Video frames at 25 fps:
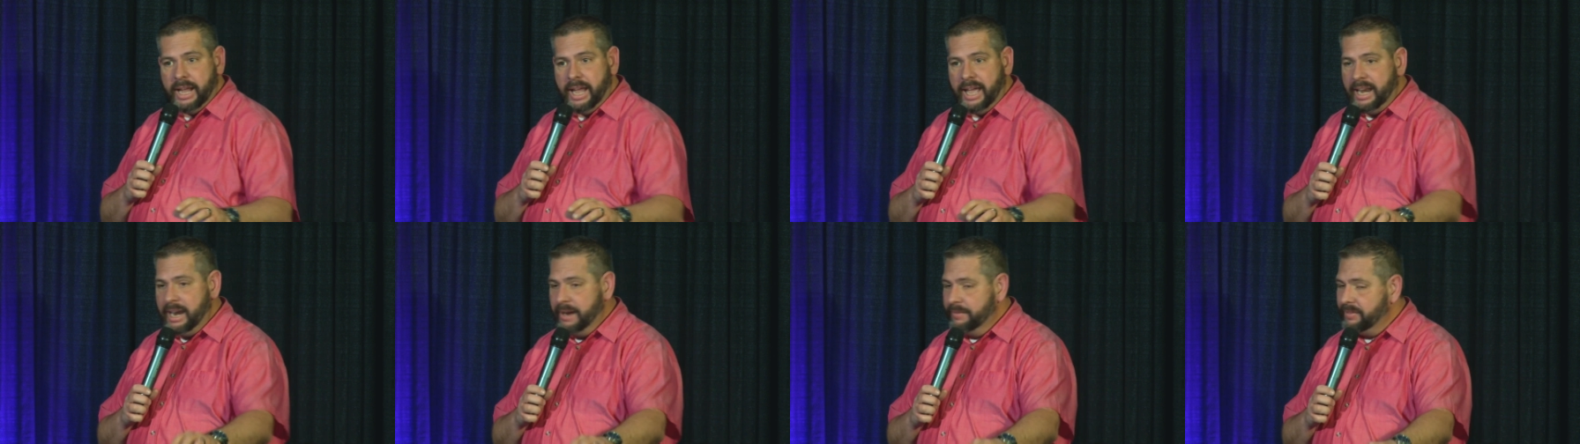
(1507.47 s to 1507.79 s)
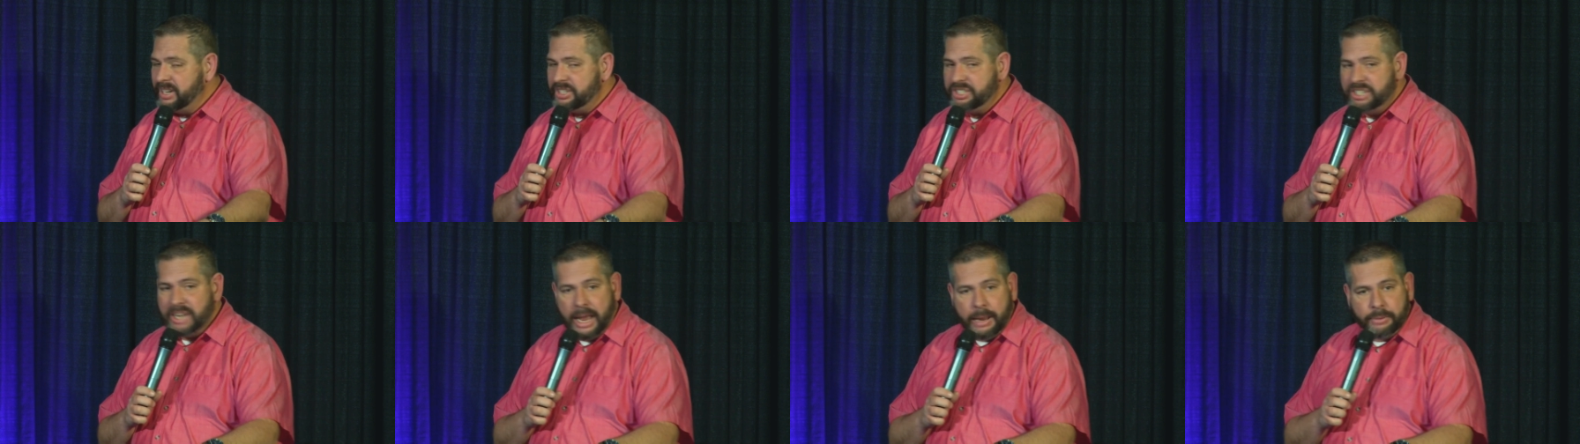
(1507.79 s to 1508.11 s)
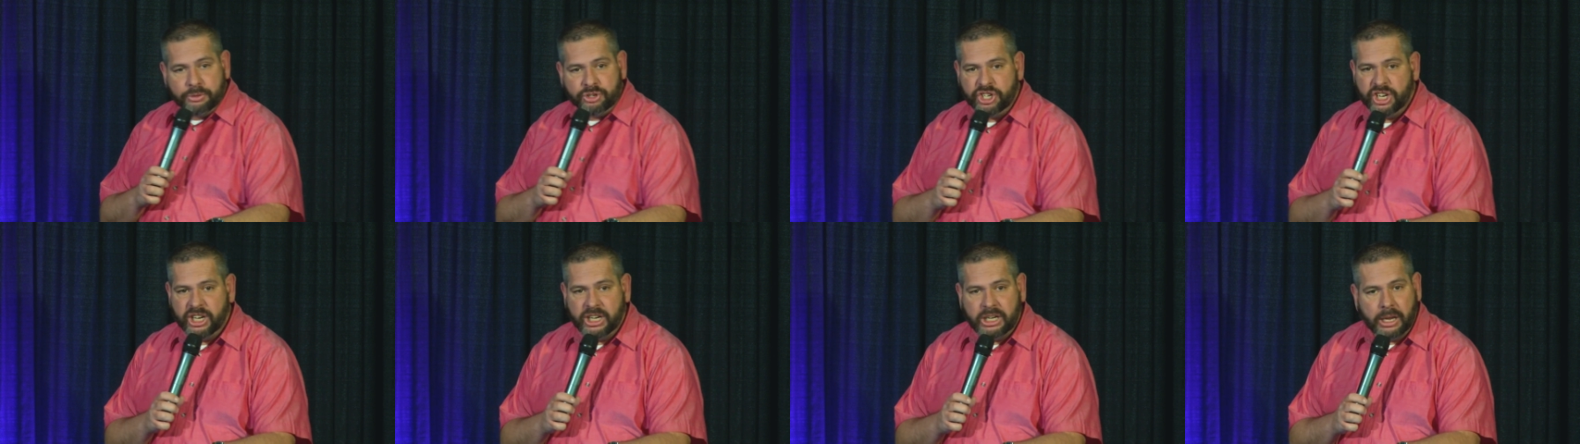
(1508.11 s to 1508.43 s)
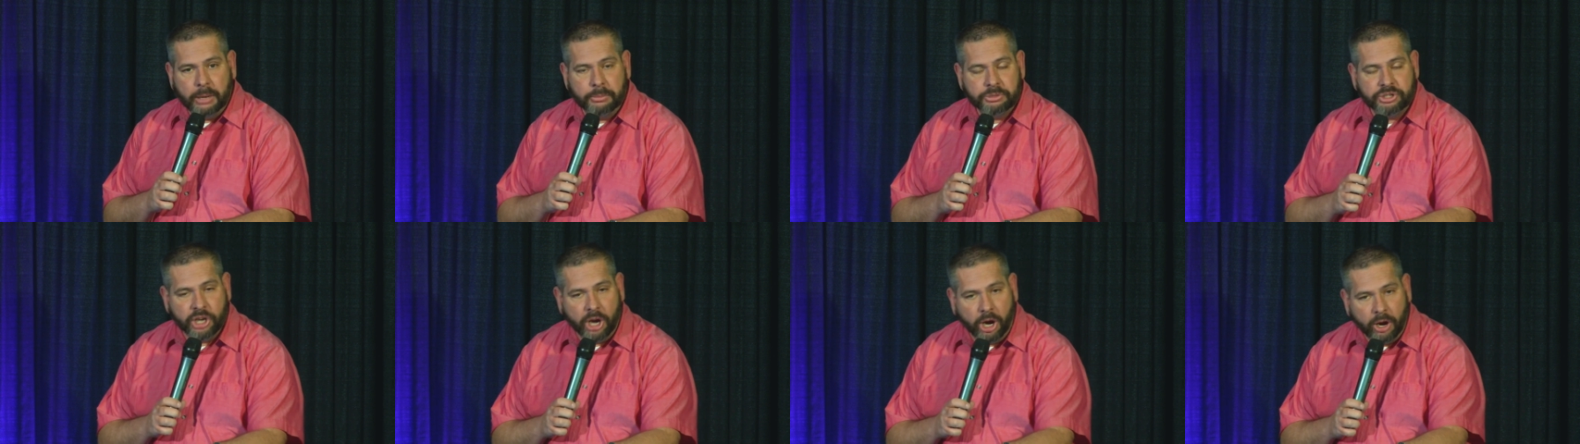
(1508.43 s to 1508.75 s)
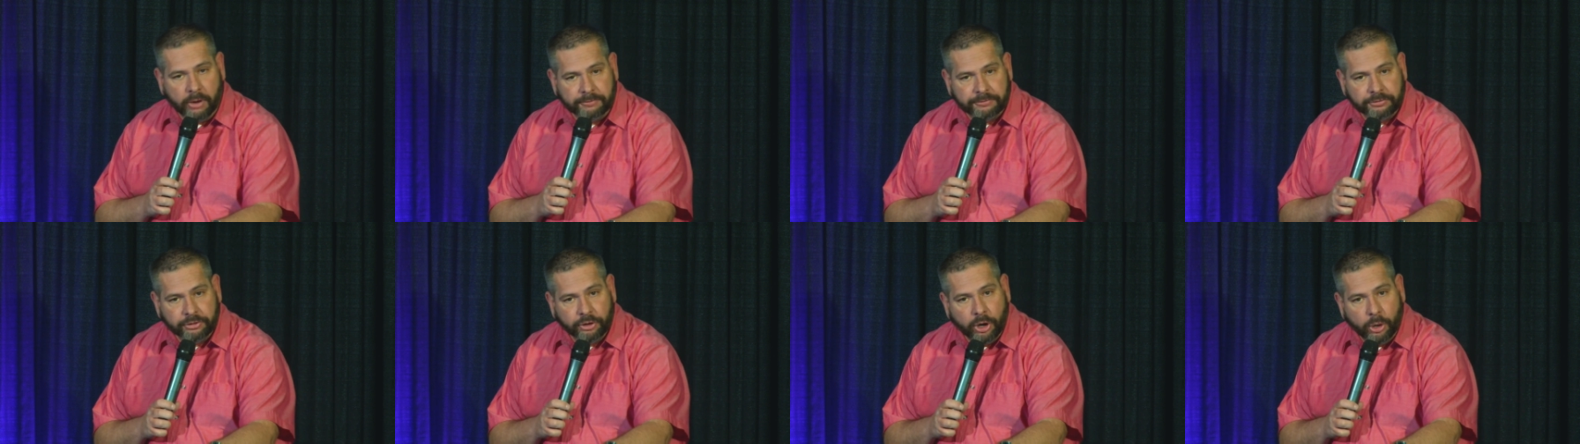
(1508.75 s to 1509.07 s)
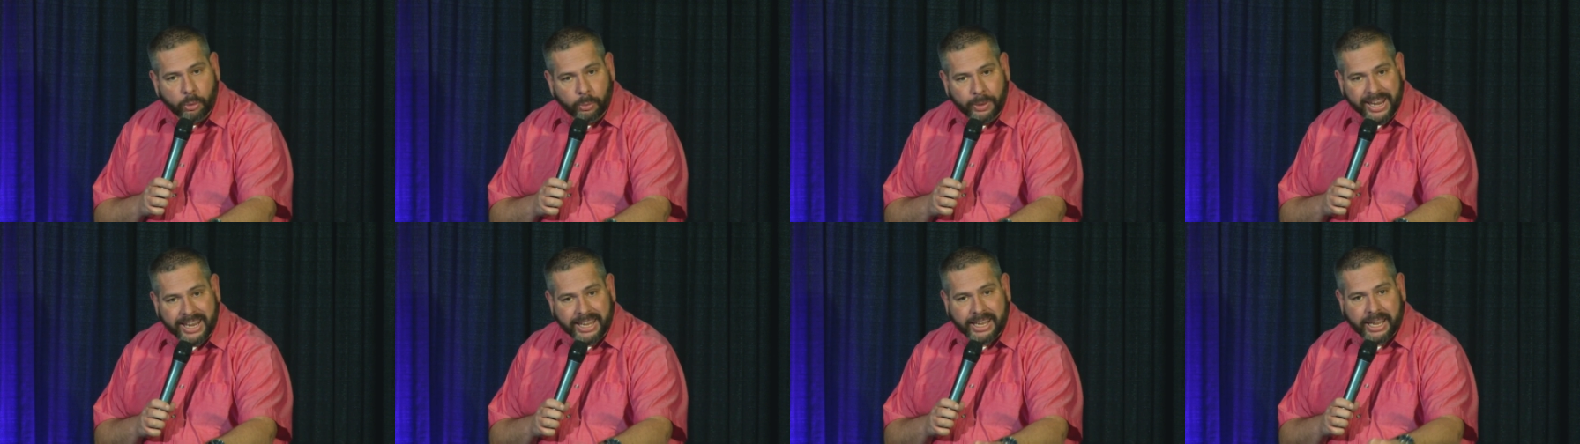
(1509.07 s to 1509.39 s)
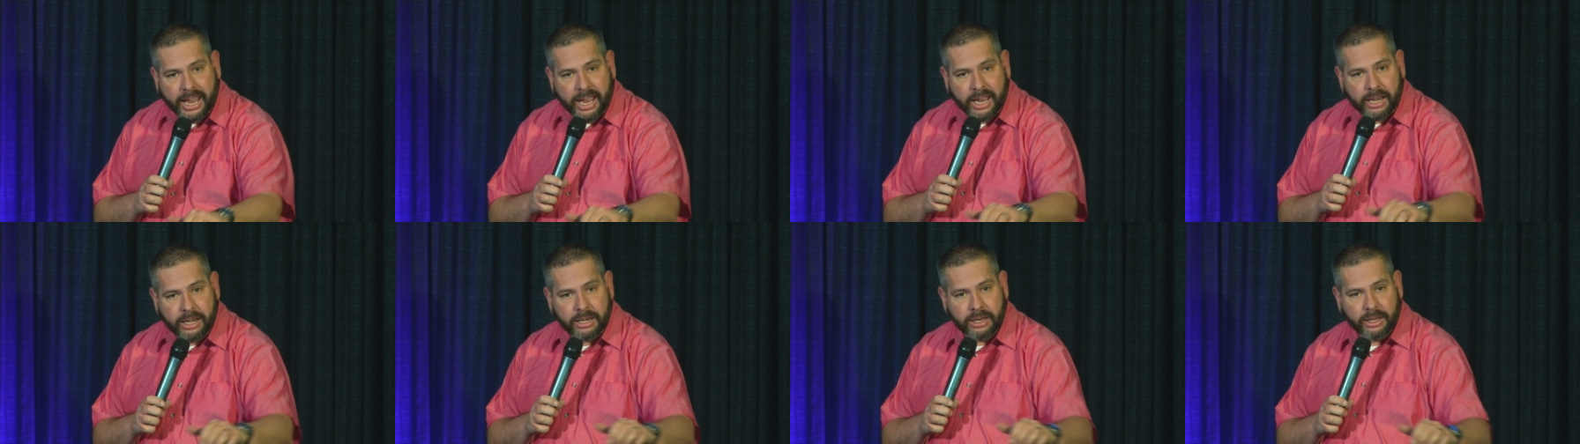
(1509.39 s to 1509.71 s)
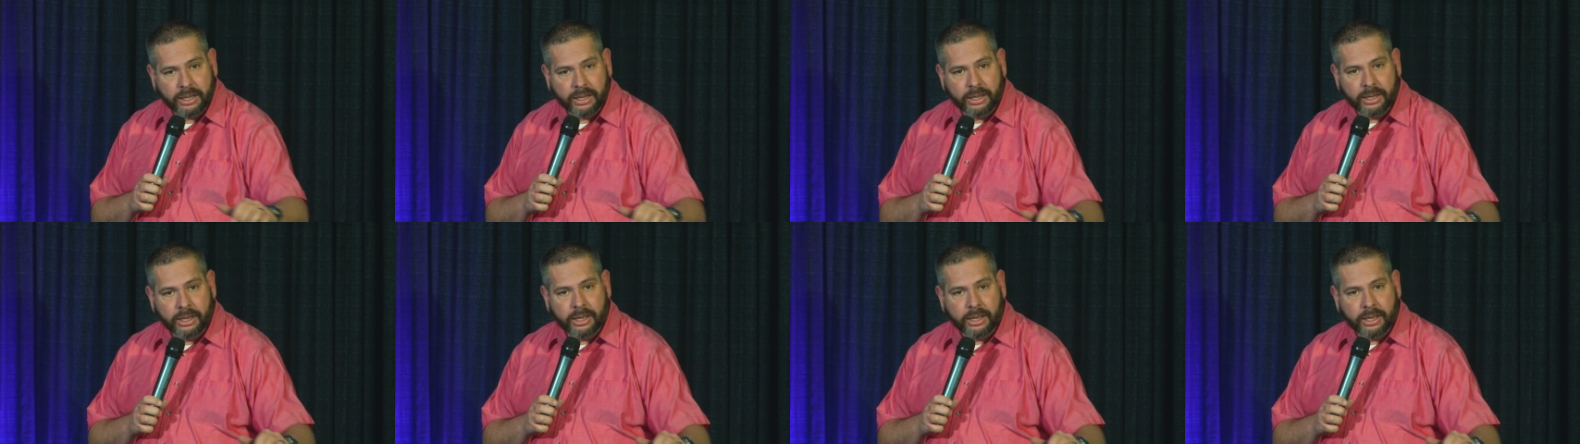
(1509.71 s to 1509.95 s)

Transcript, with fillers: And every time she comes home for a weekend,